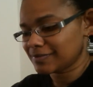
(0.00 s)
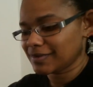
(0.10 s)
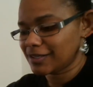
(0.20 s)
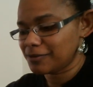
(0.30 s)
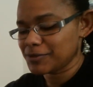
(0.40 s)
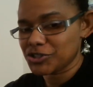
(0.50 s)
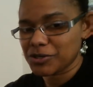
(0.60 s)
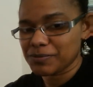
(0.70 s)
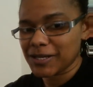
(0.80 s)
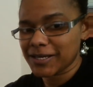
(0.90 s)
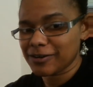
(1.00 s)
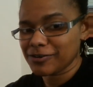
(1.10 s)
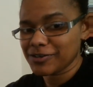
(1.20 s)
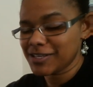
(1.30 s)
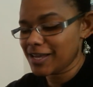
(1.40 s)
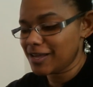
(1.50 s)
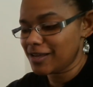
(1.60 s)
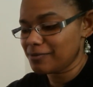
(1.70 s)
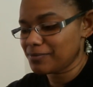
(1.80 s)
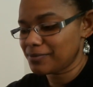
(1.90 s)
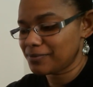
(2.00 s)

Let Miss Chen-Black get her tape.